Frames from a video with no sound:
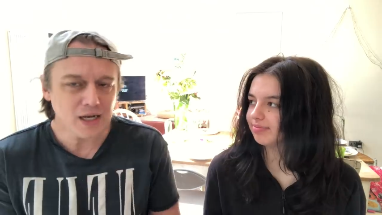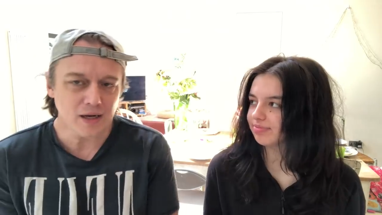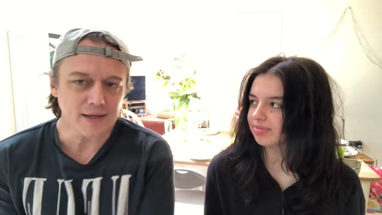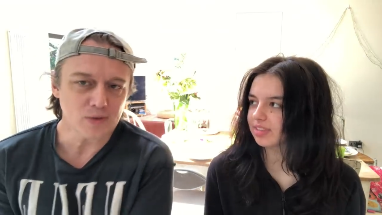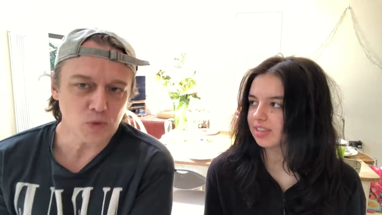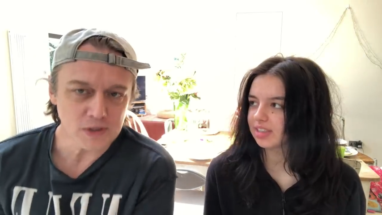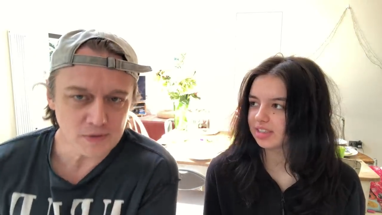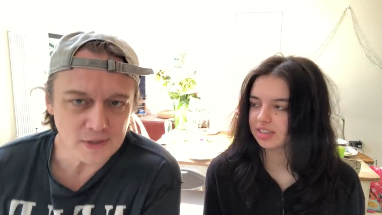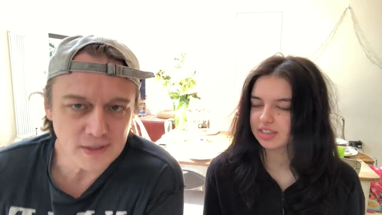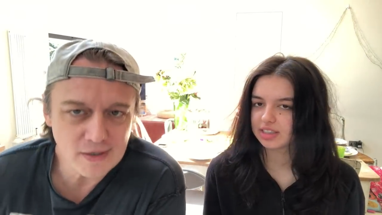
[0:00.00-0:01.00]
Speaker 1: I like. What do
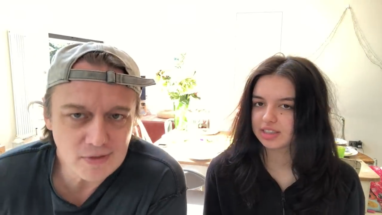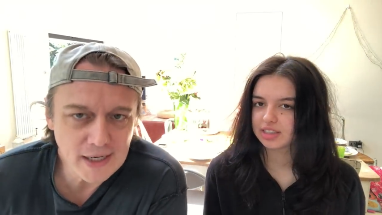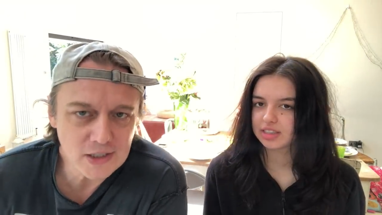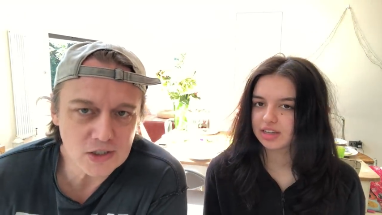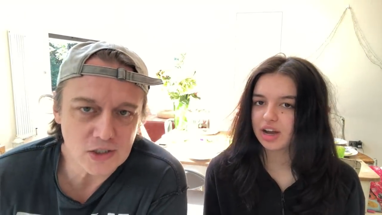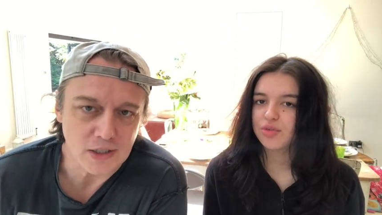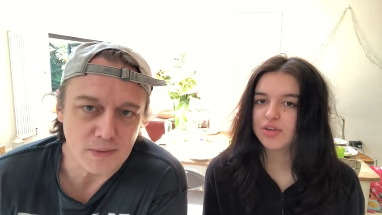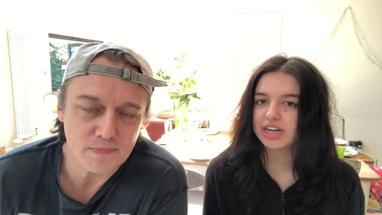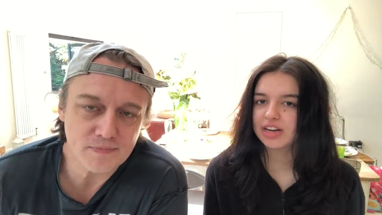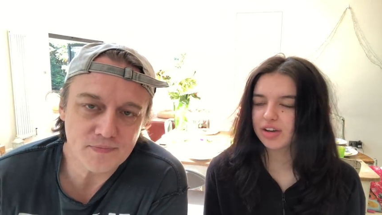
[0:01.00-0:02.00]
you think of their relationship? I
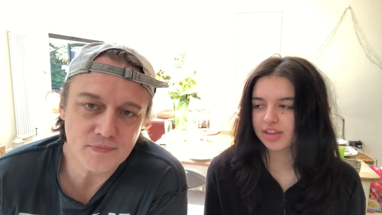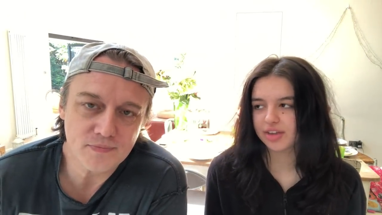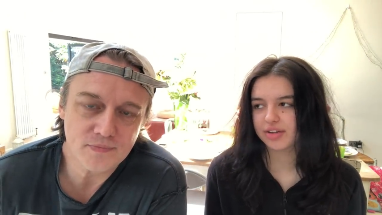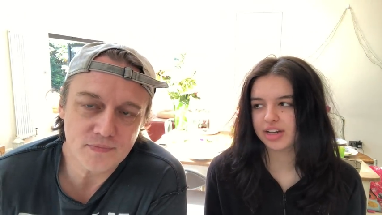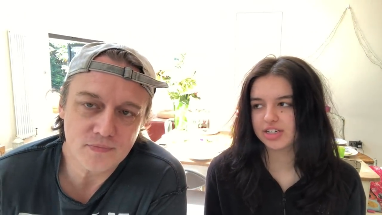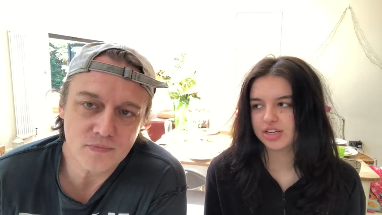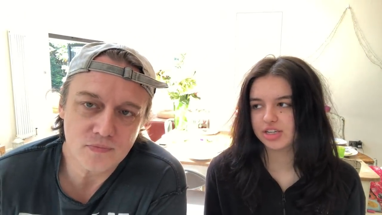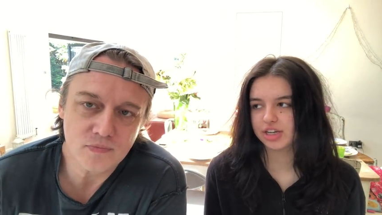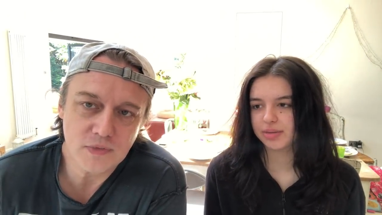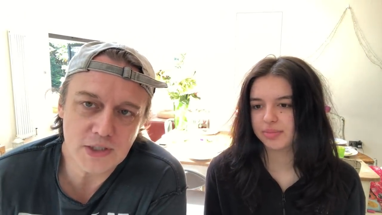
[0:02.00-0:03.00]
really like their
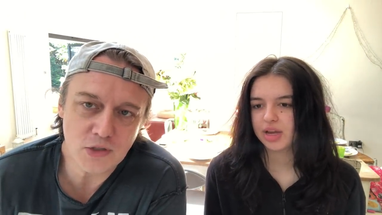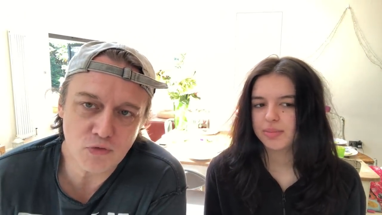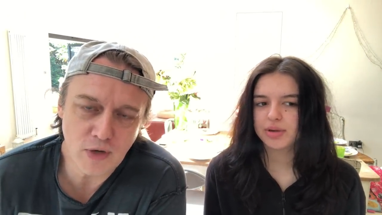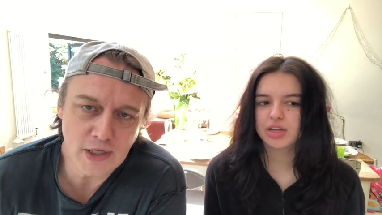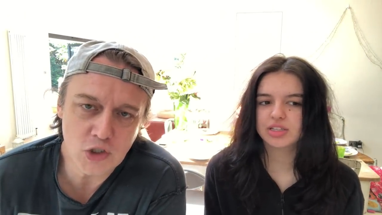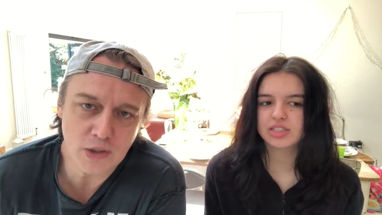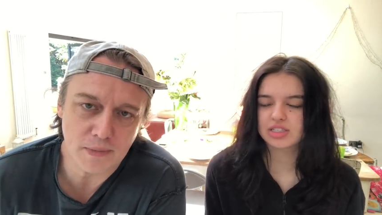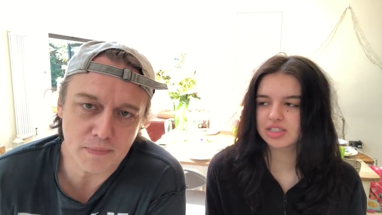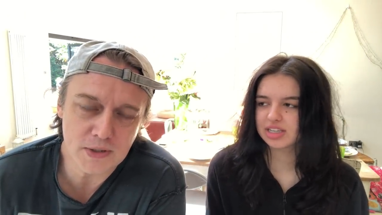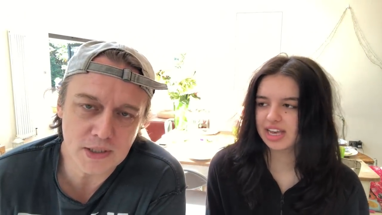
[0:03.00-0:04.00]
relationship. It's a
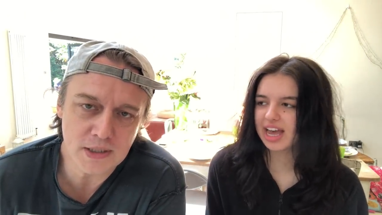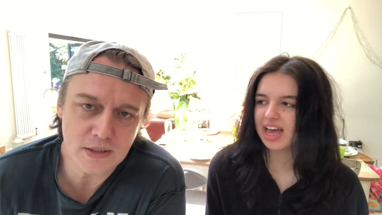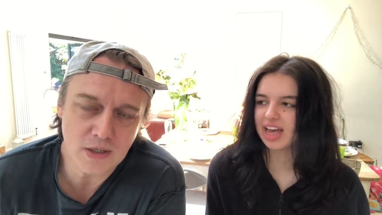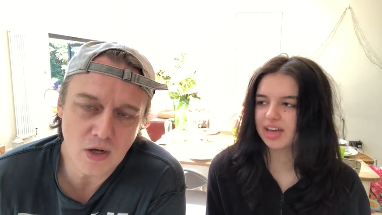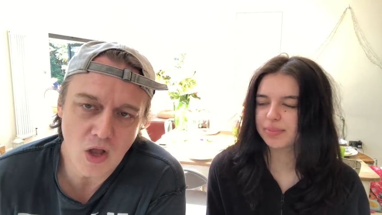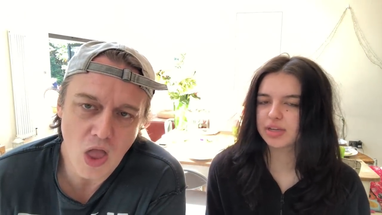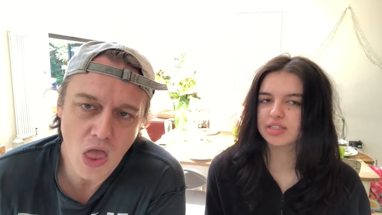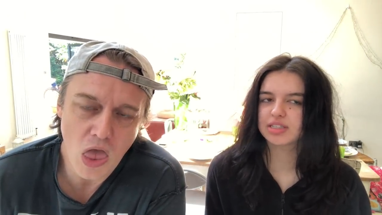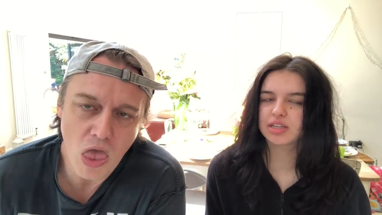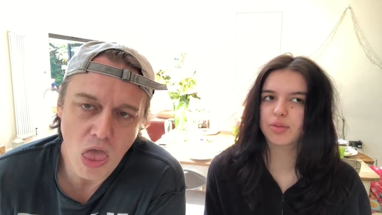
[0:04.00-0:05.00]
friendship, because, isn't yeah, it? Yeah,
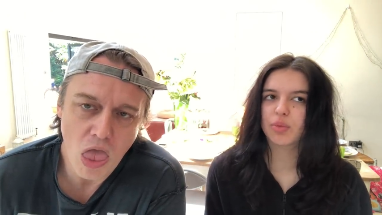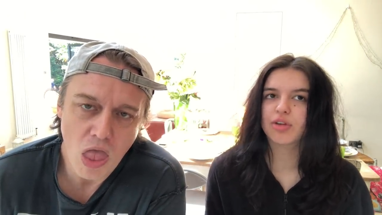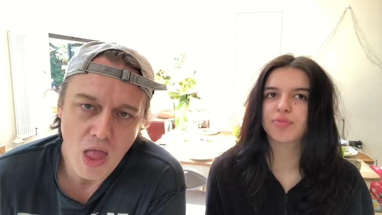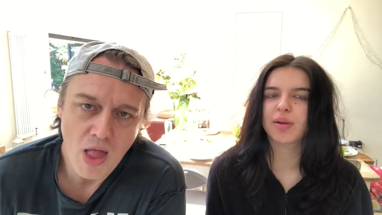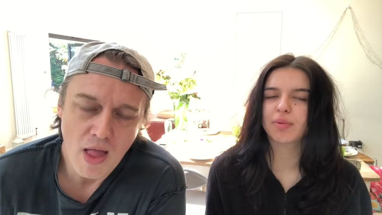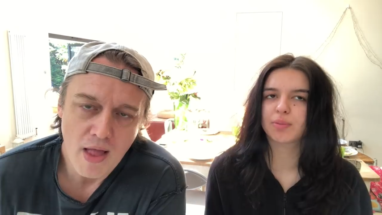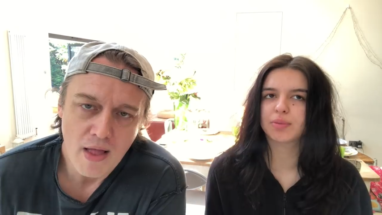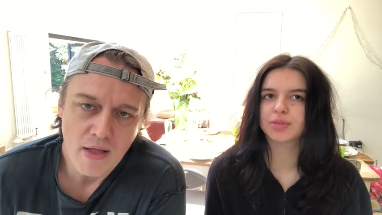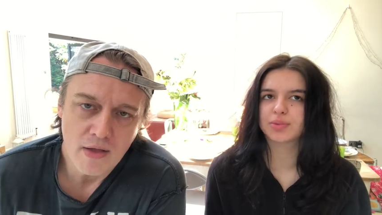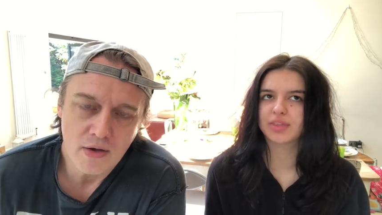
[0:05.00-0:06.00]
because one of my
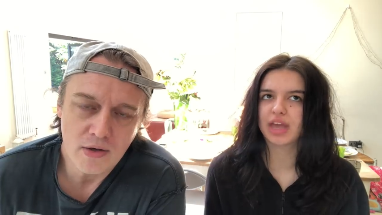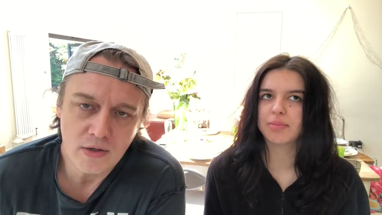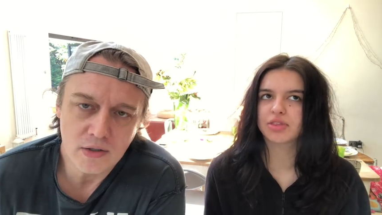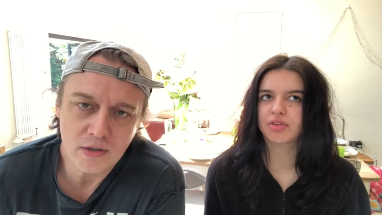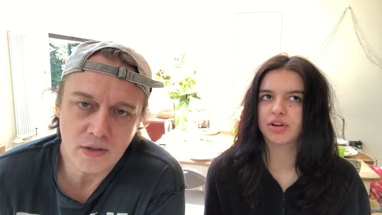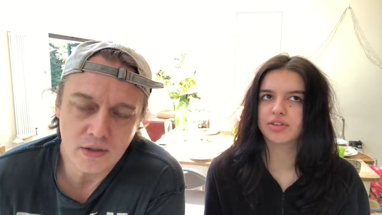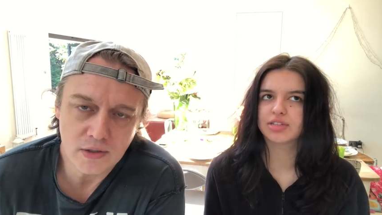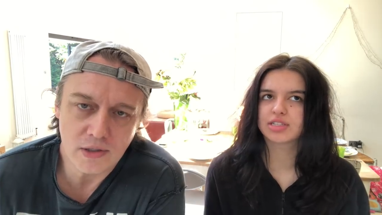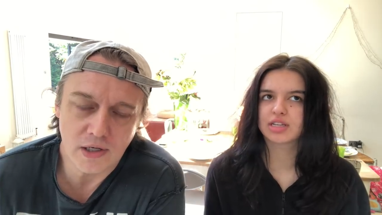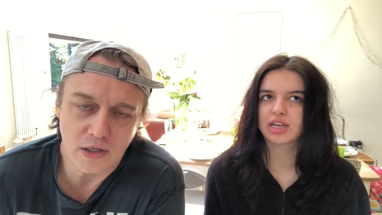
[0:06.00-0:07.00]
problems with Game of
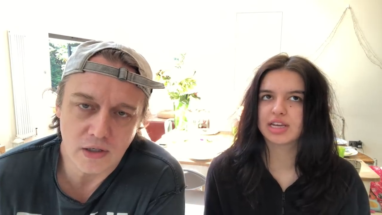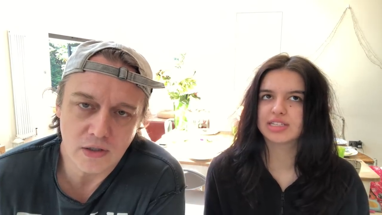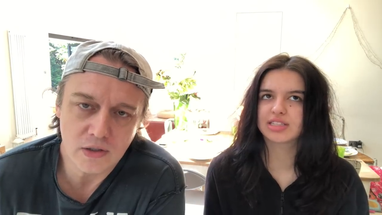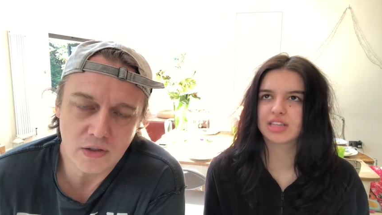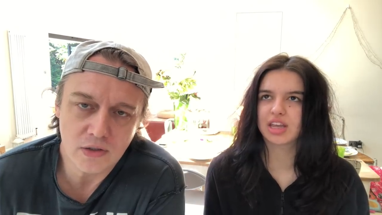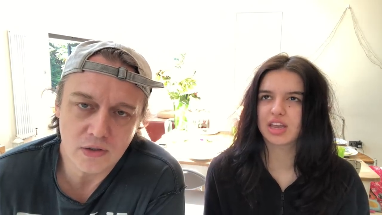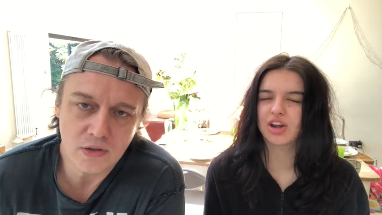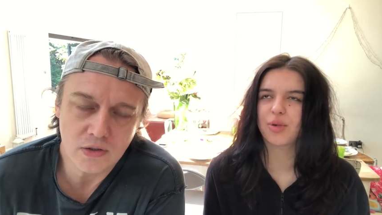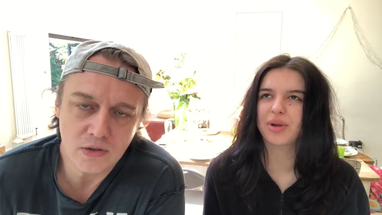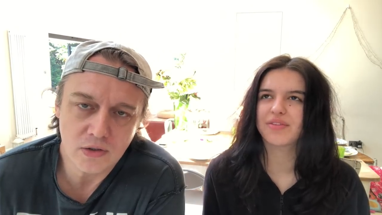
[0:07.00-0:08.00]
Thrones yeah. is that you
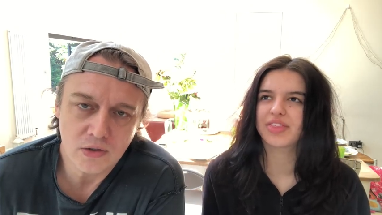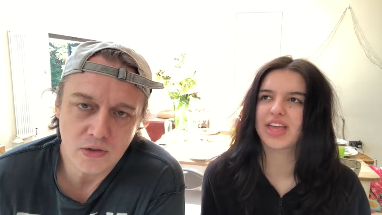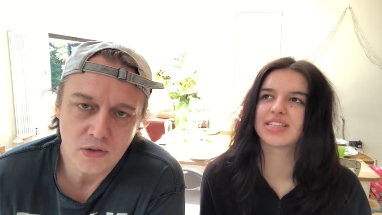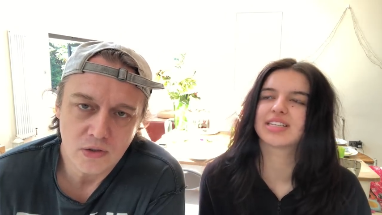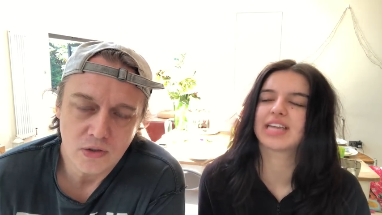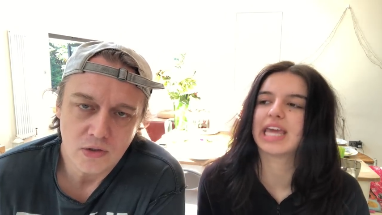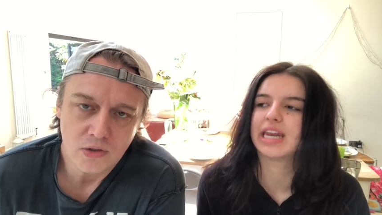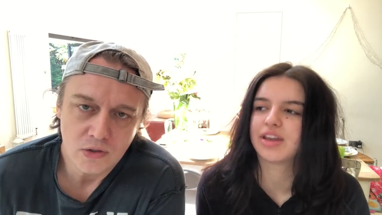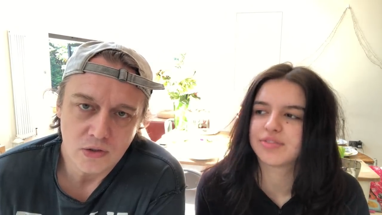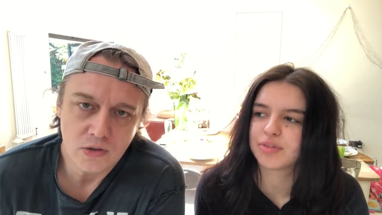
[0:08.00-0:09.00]
know whenever there's a
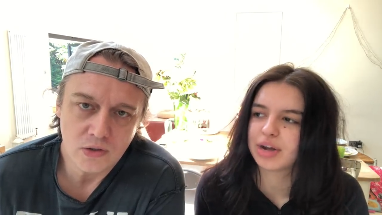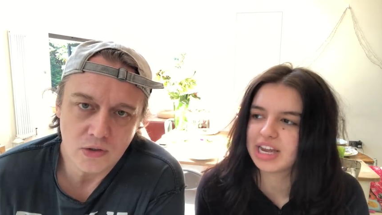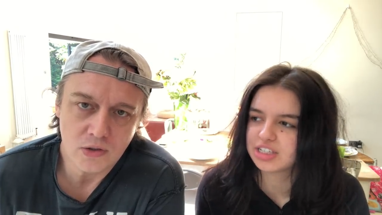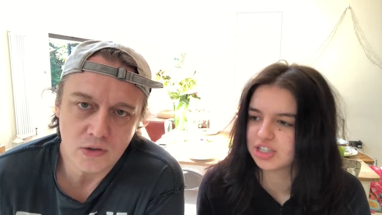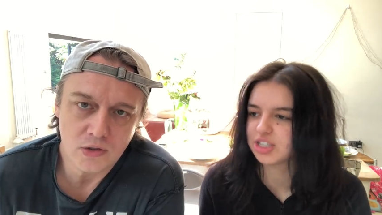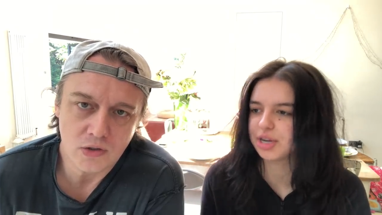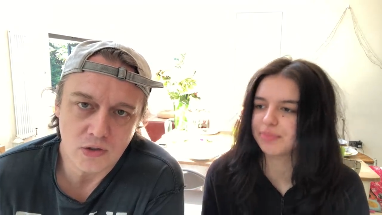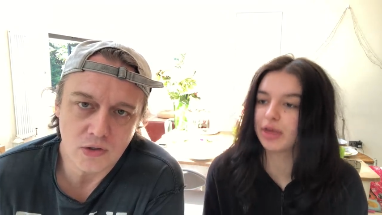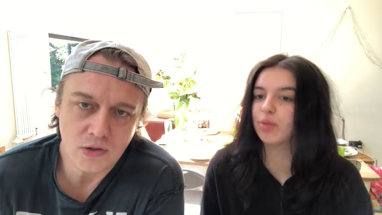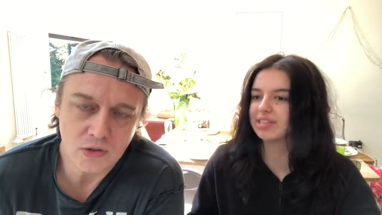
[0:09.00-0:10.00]
hint of a
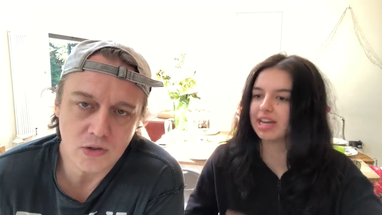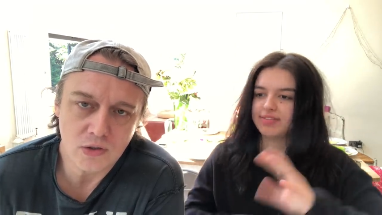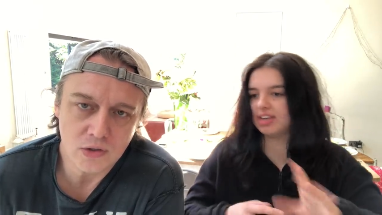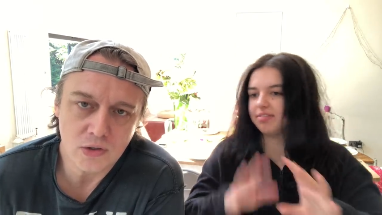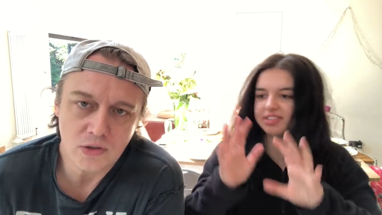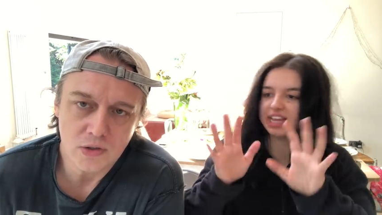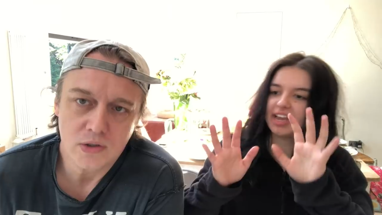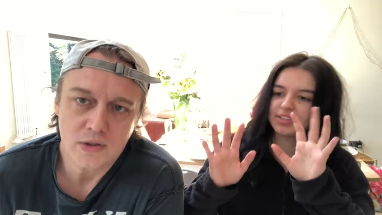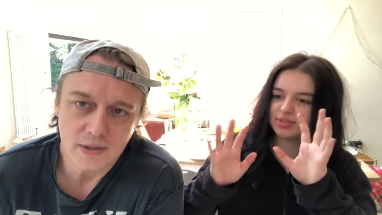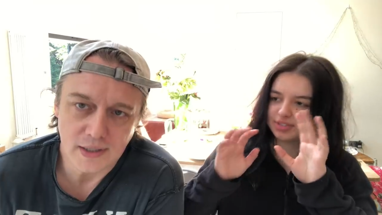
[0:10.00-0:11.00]
relationship, they always have to have
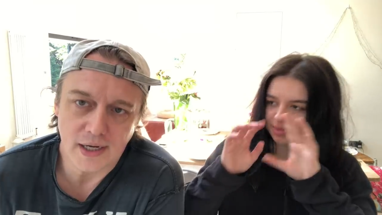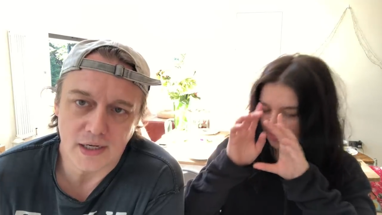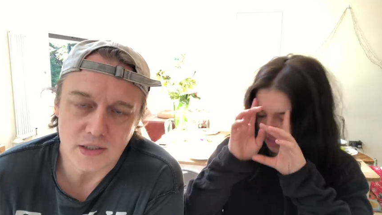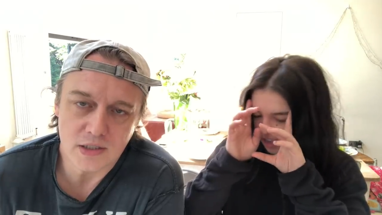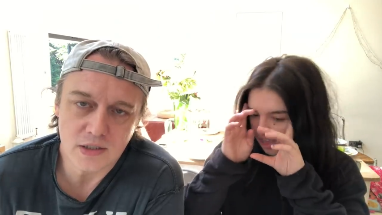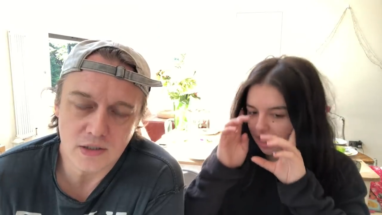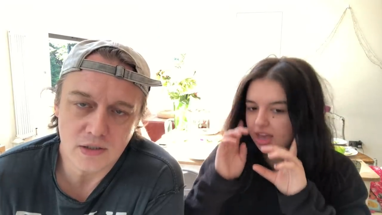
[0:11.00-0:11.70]
sex or something. Yes.